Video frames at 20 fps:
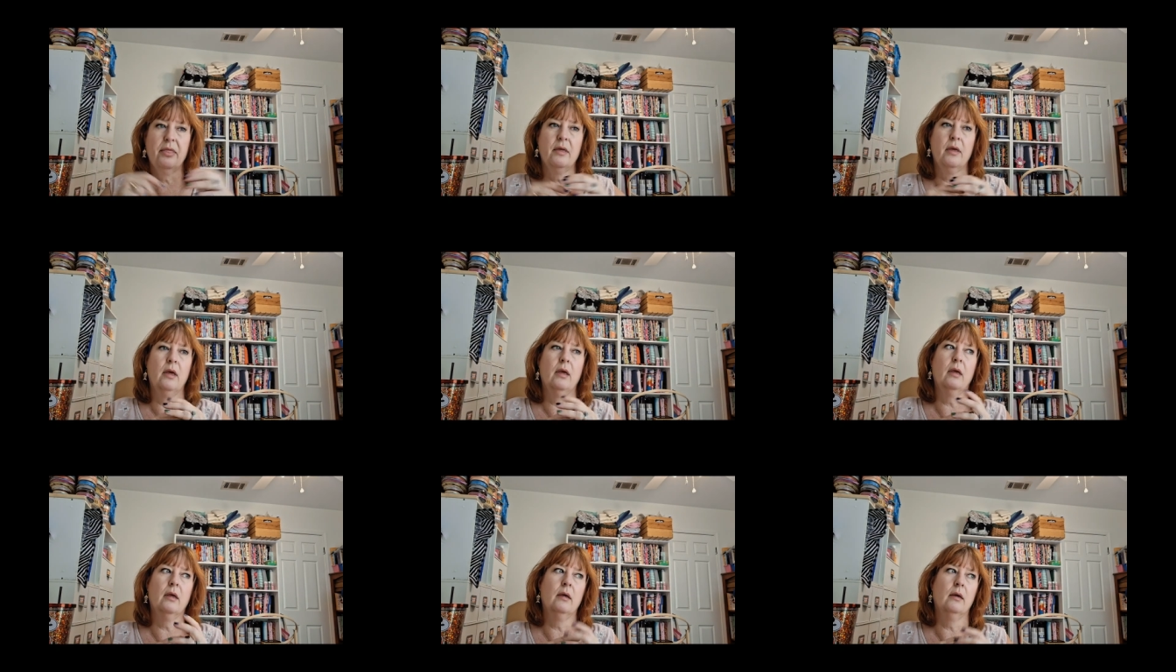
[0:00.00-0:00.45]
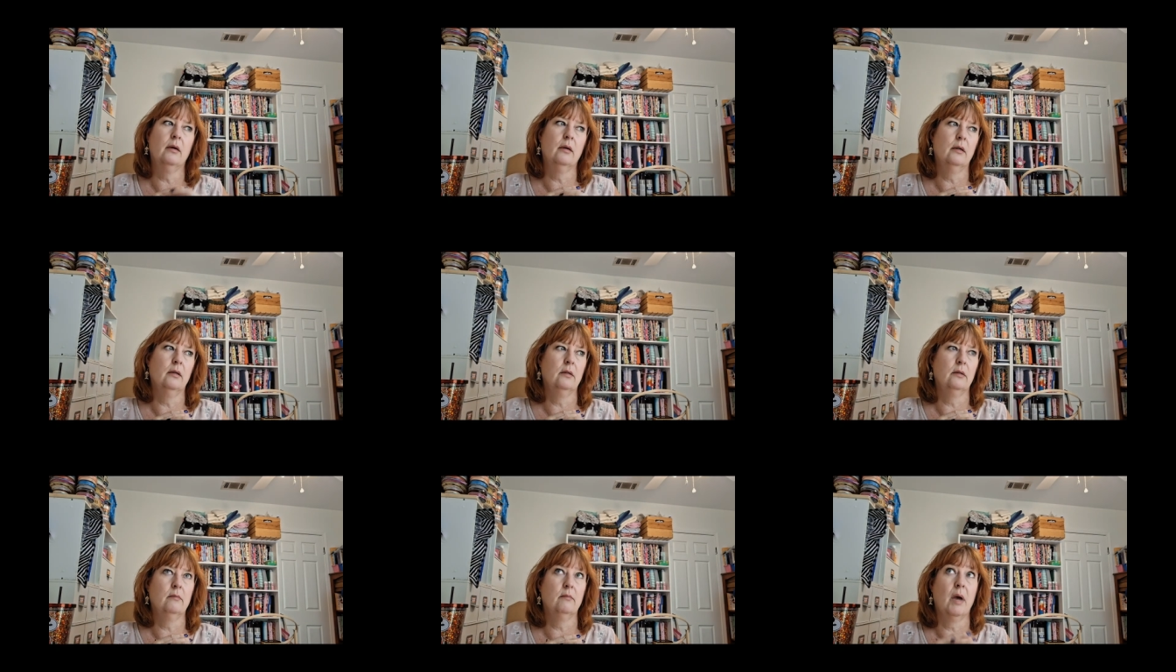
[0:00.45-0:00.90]

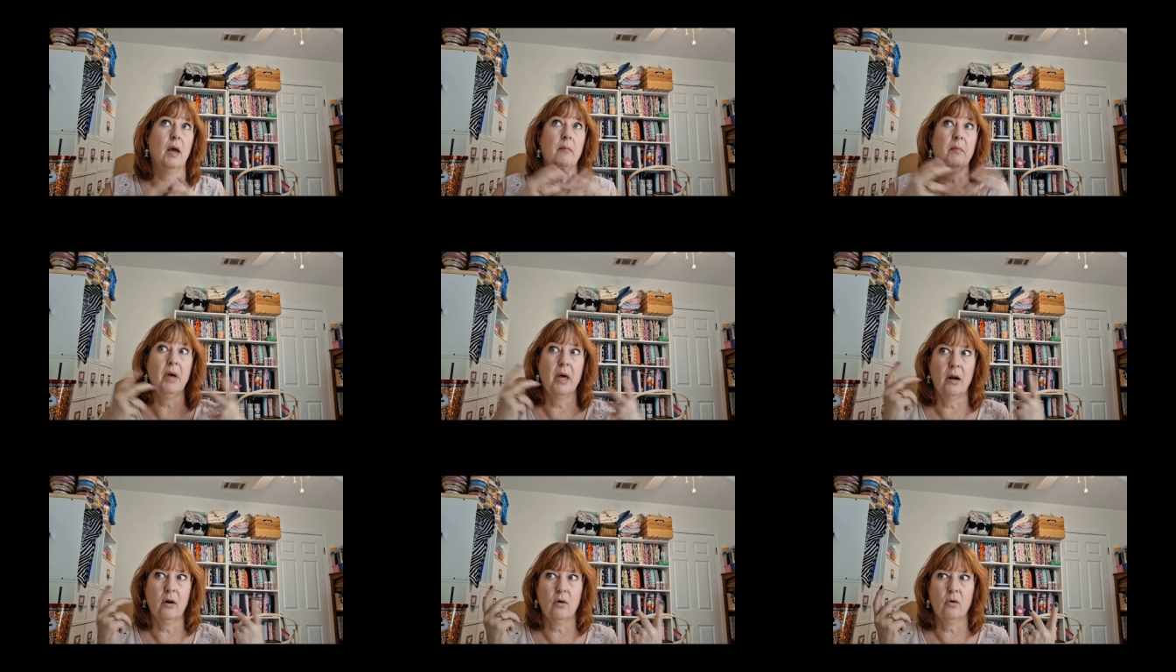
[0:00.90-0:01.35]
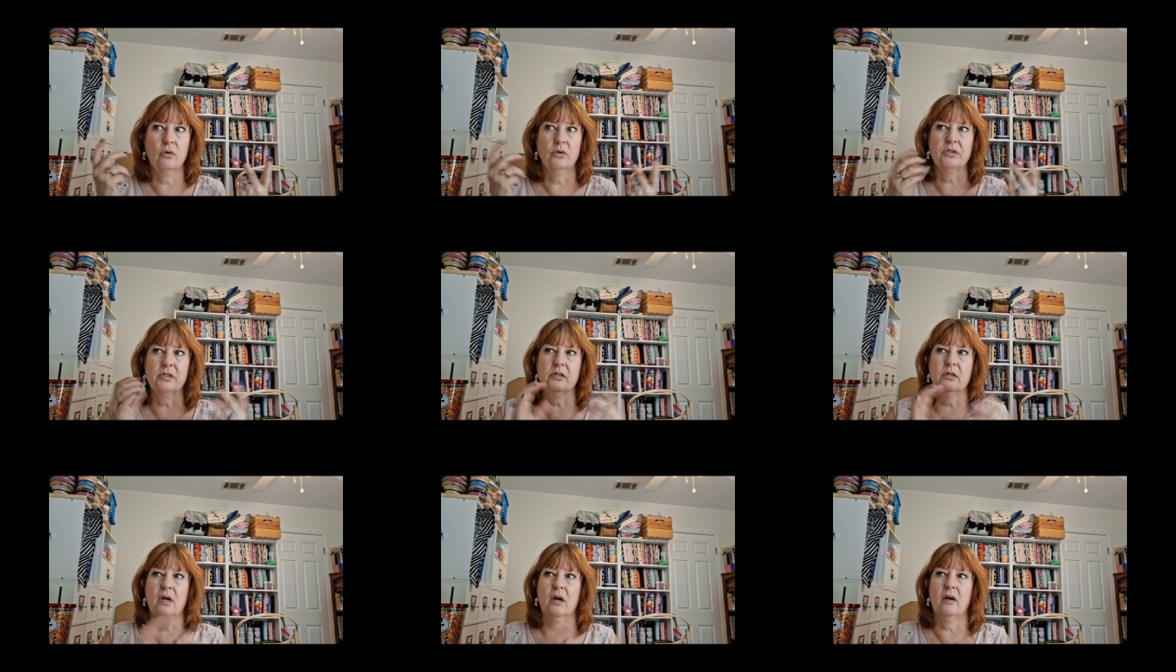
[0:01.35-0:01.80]
and my medical
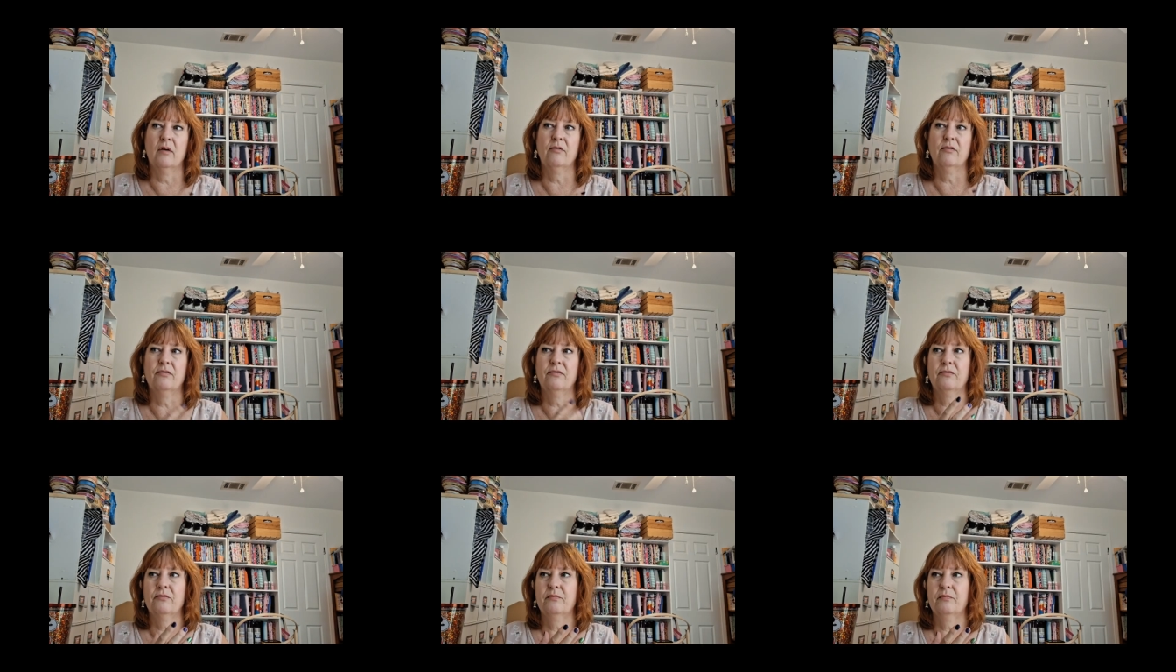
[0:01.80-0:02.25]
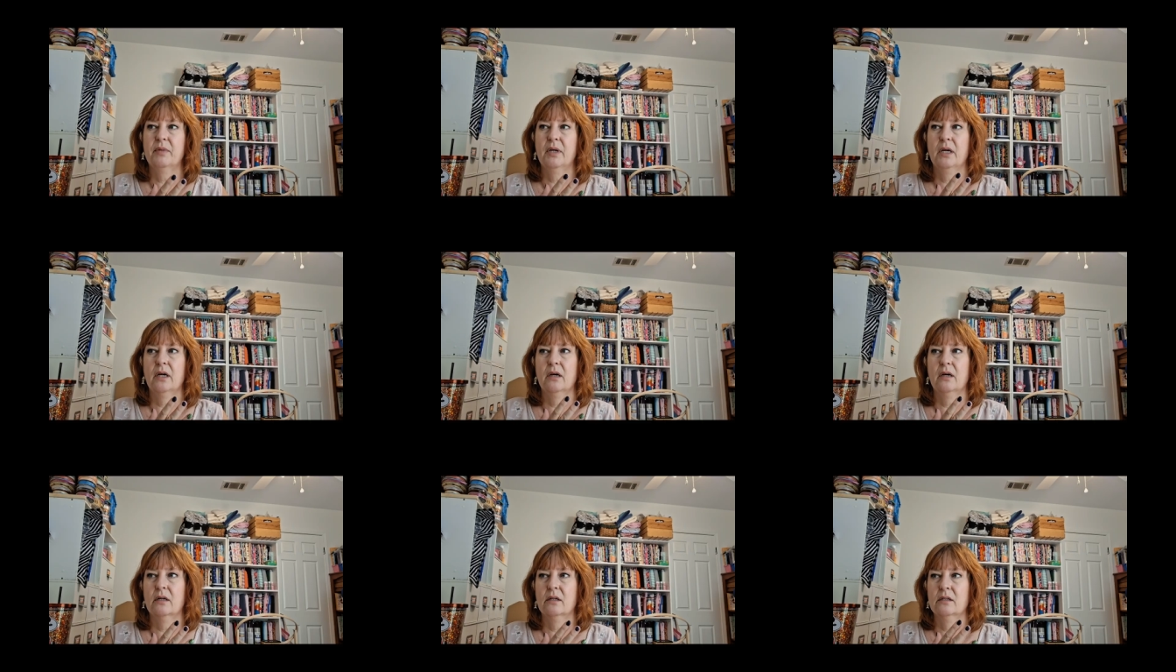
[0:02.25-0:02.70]
stuff
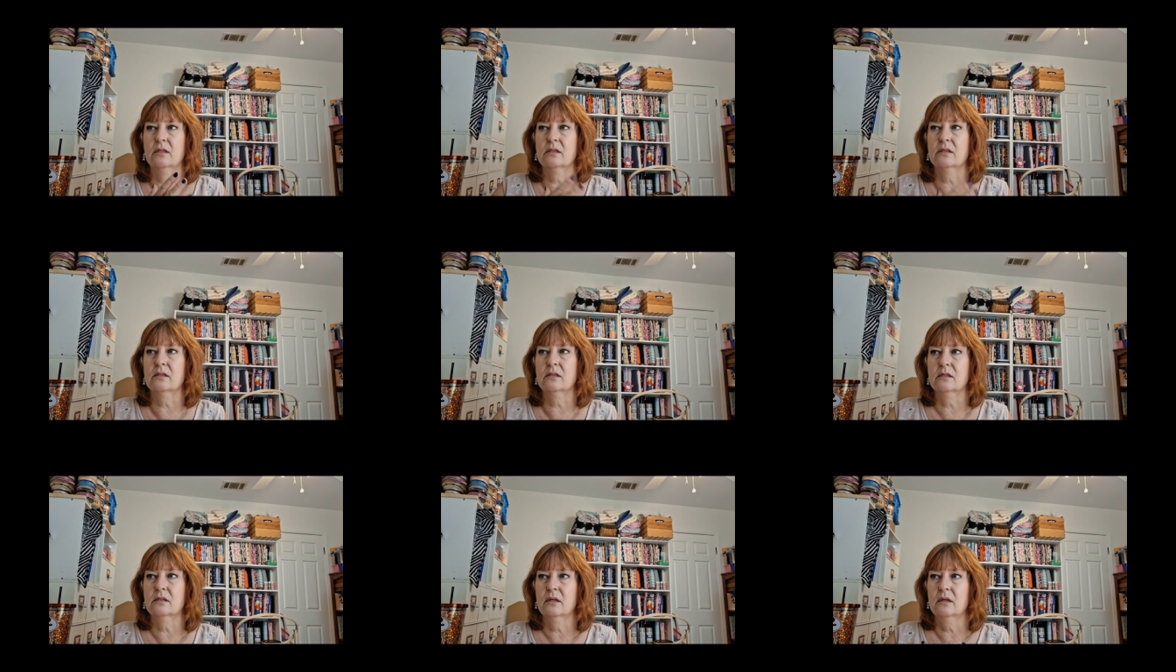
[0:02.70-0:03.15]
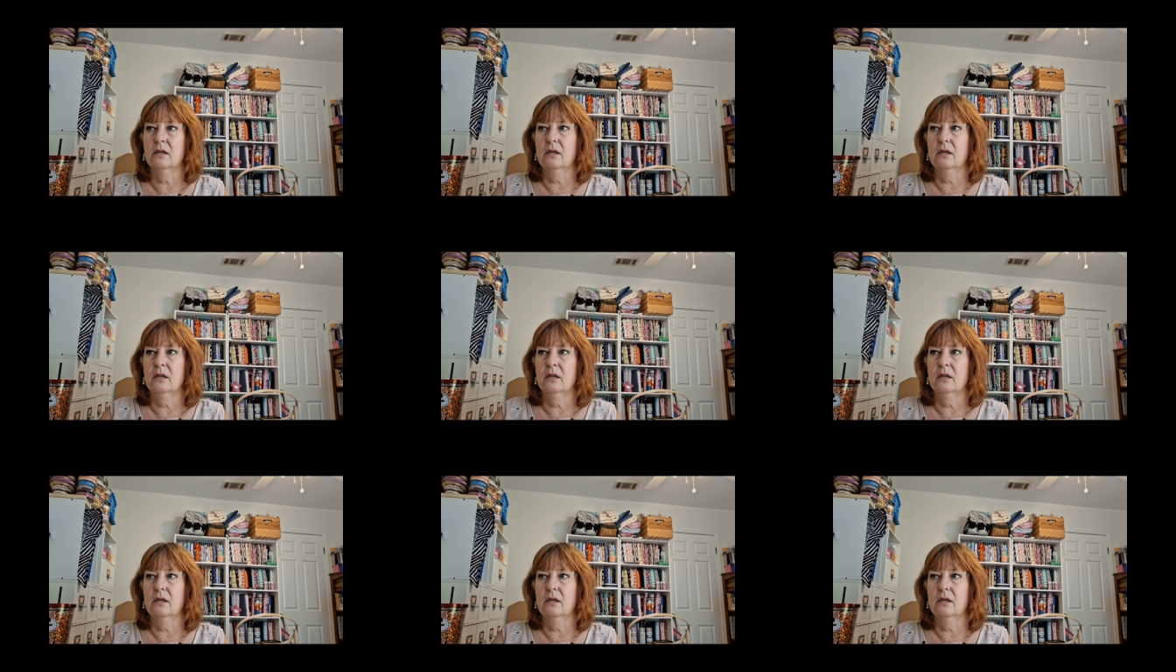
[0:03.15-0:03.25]
because